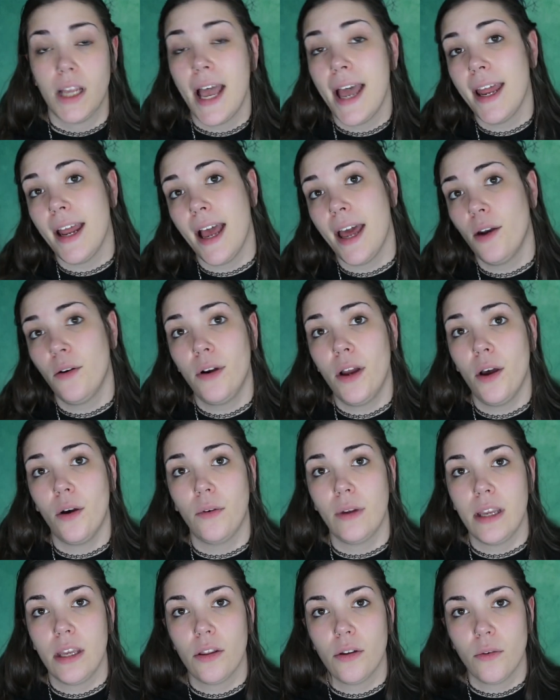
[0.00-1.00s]
I, I don't know.
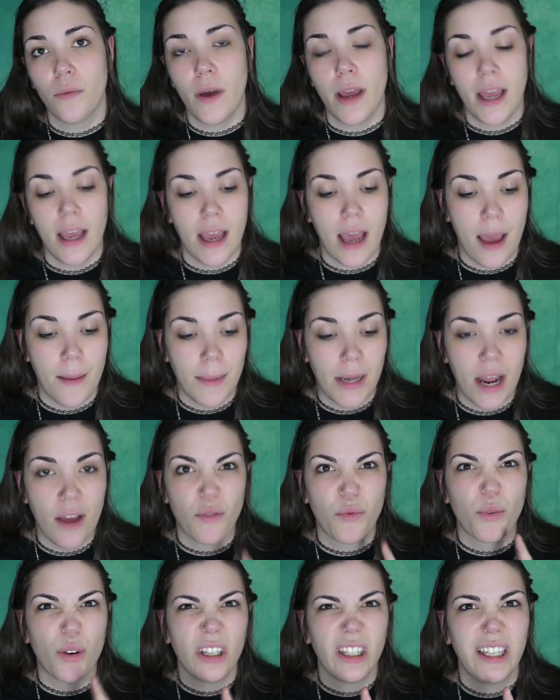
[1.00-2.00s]
Either way, I mean, I
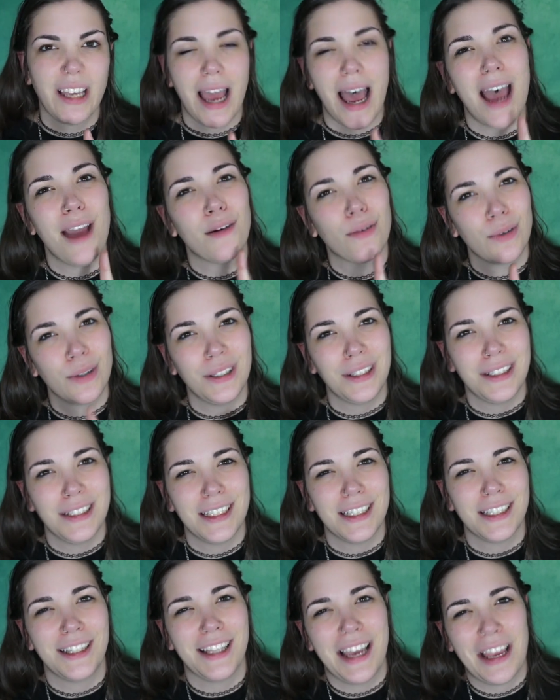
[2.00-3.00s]
really, I really
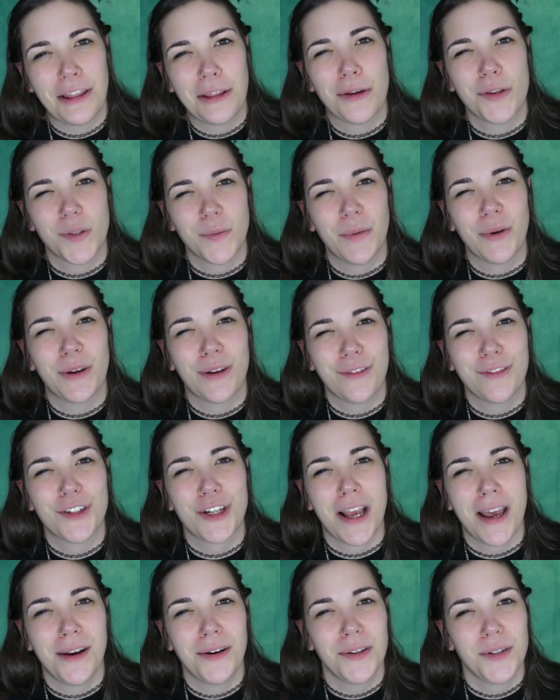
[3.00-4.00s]
did like those Book of
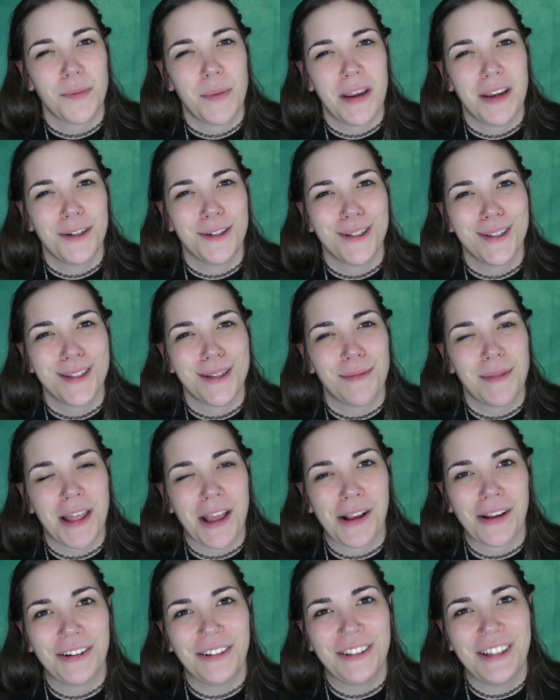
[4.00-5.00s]
Shadows pages, I'm
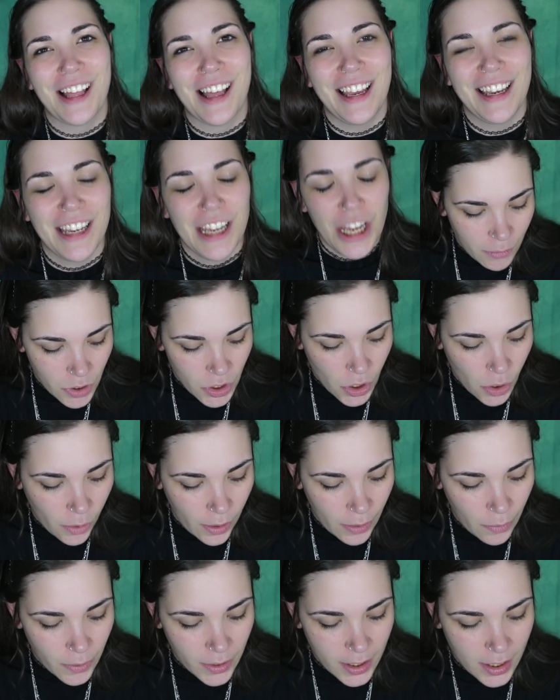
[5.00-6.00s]
not gonna lie. So
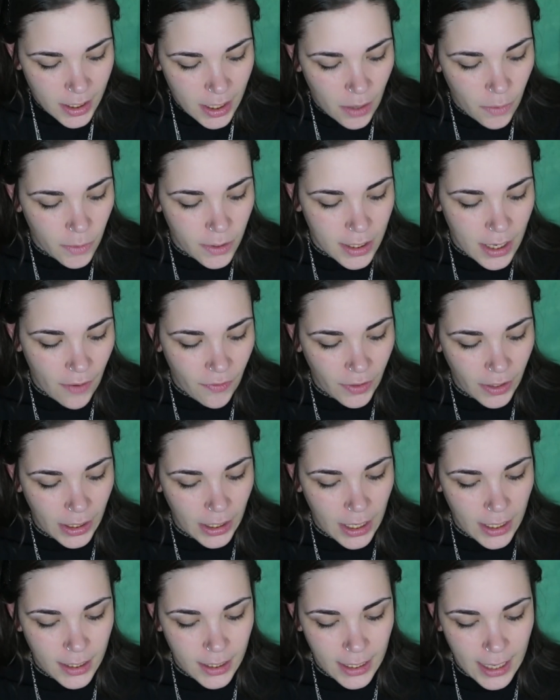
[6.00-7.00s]
it was, it was definitely
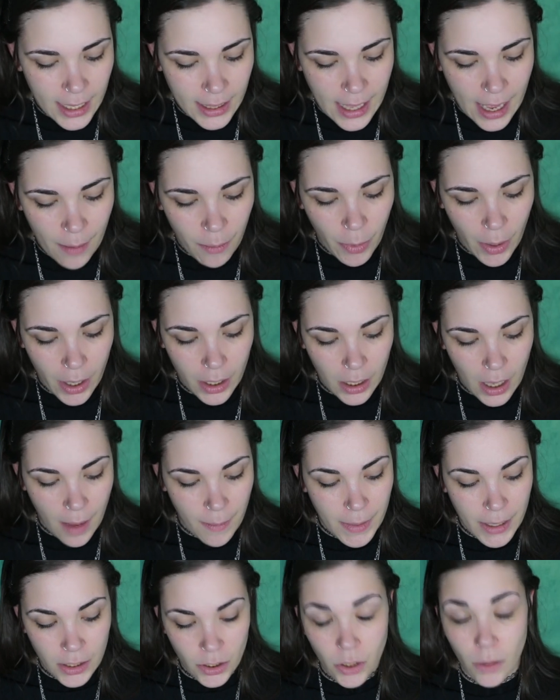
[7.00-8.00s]
nice to get that. But I
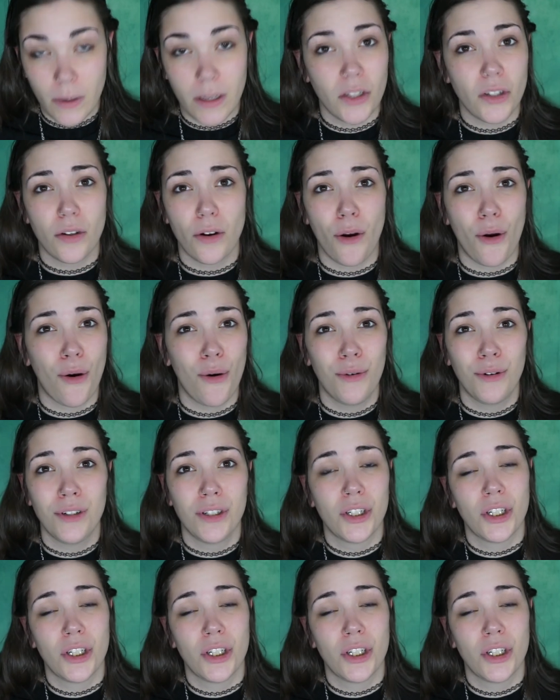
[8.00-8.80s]
mean, to each their own.